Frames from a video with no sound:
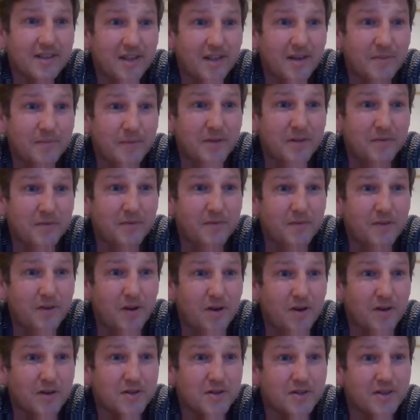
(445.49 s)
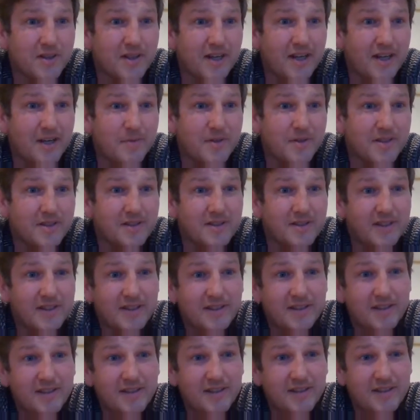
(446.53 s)
a bit of harsher climate, and they
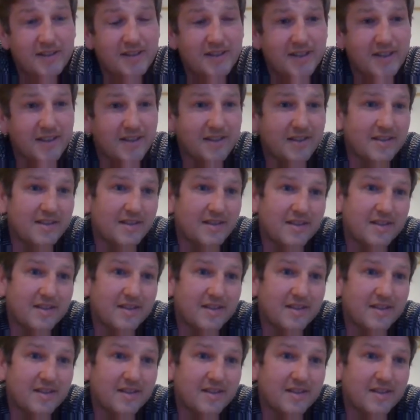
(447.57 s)
can take